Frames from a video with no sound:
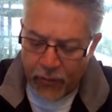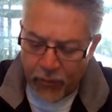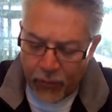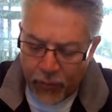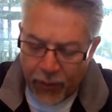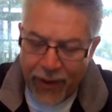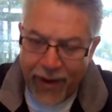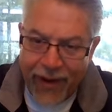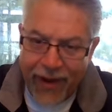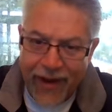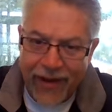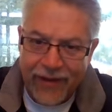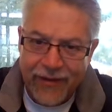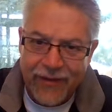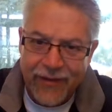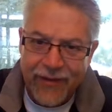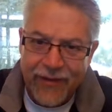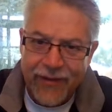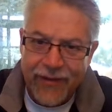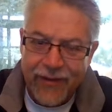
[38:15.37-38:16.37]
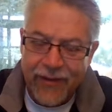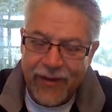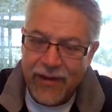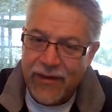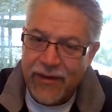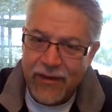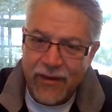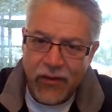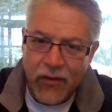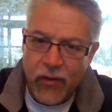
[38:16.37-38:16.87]
but they
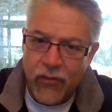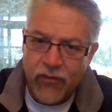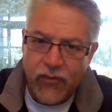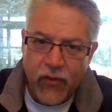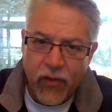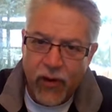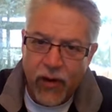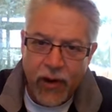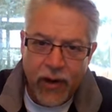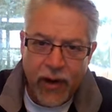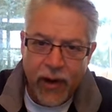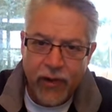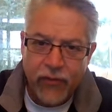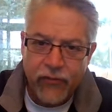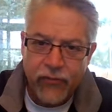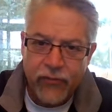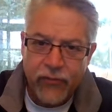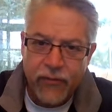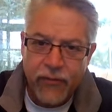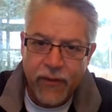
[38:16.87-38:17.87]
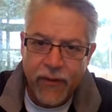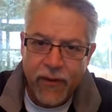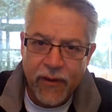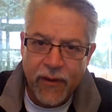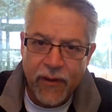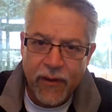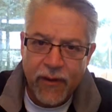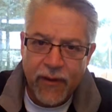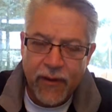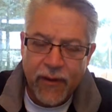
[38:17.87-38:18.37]
didn't go far enough.
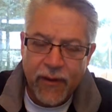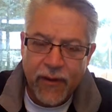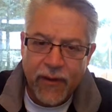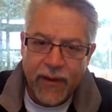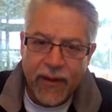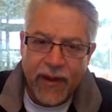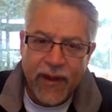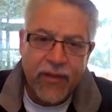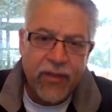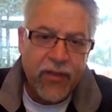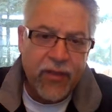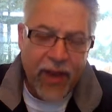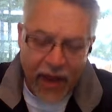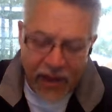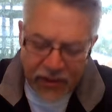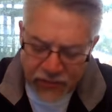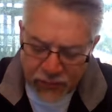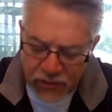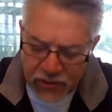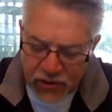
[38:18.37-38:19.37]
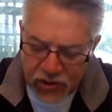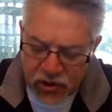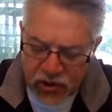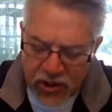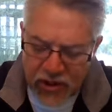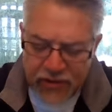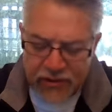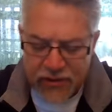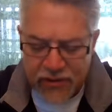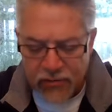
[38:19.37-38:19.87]
And that's what
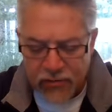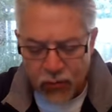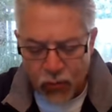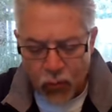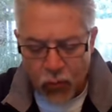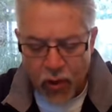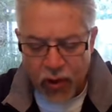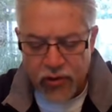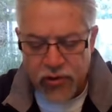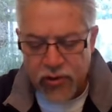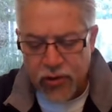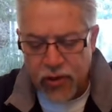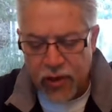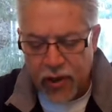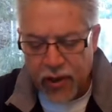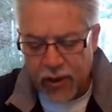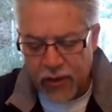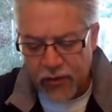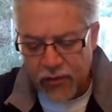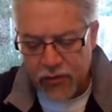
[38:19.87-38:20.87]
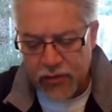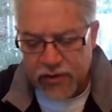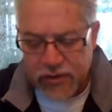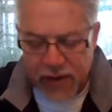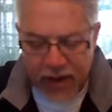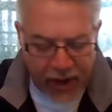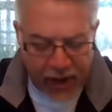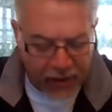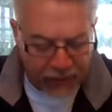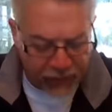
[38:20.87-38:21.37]
Jesus wants you to
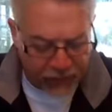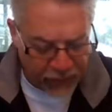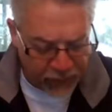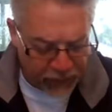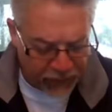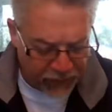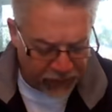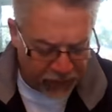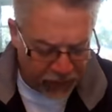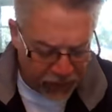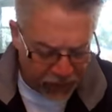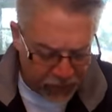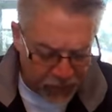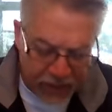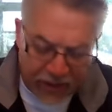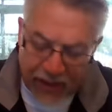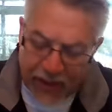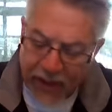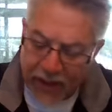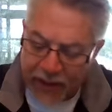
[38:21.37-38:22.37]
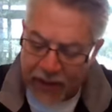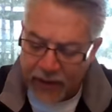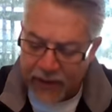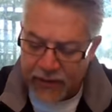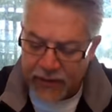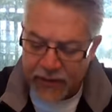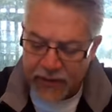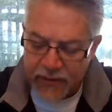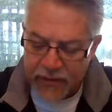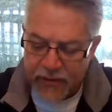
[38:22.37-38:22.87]
understand from the very
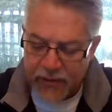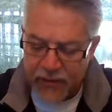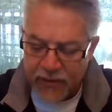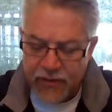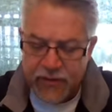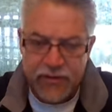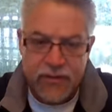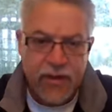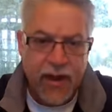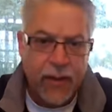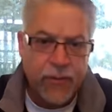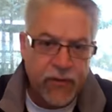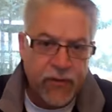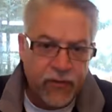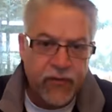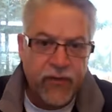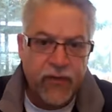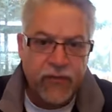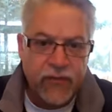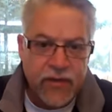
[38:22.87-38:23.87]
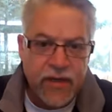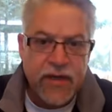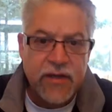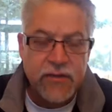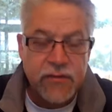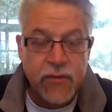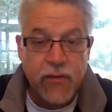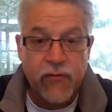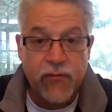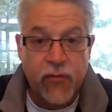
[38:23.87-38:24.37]
beginning to this chapter
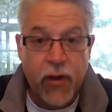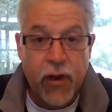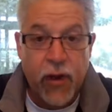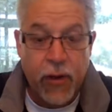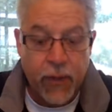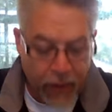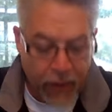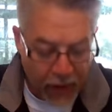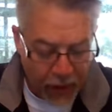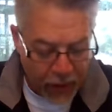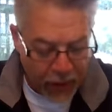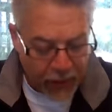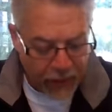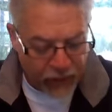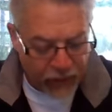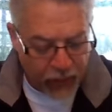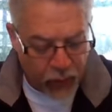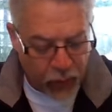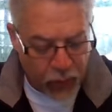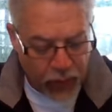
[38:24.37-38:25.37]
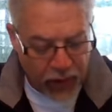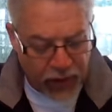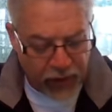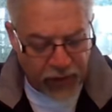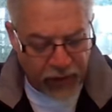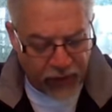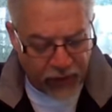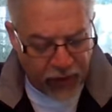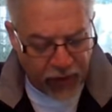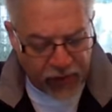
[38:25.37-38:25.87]
15 so far, from when
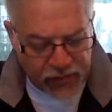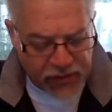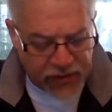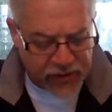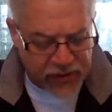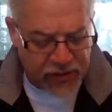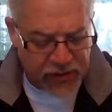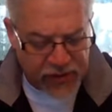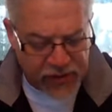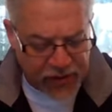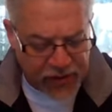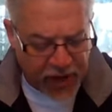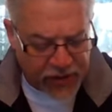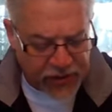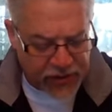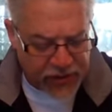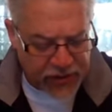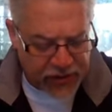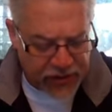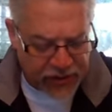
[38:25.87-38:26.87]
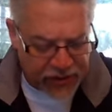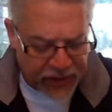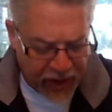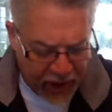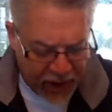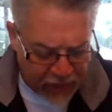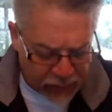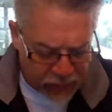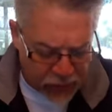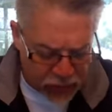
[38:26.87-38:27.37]
the Pharisees and Sadducees
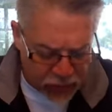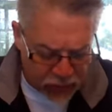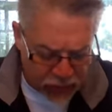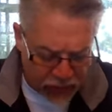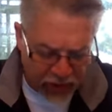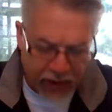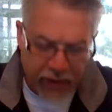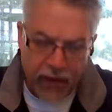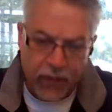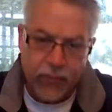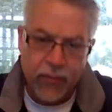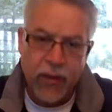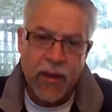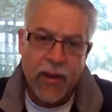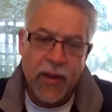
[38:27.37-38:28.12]
came to trick him,